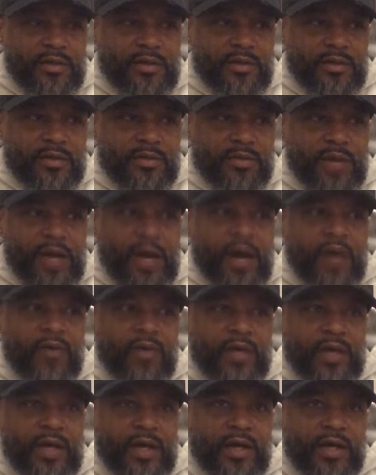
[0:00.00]
the
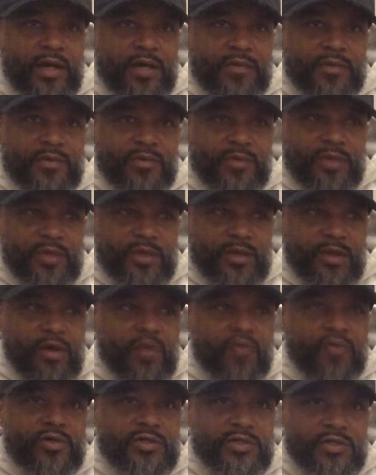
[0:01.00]
power that comes with
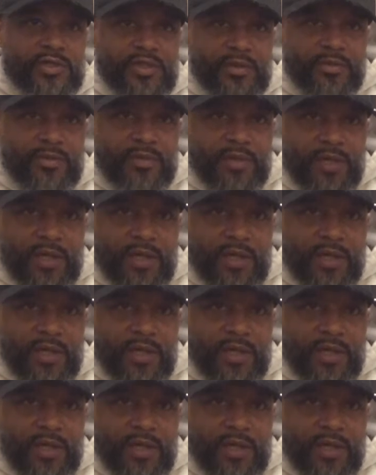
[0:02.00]
ownership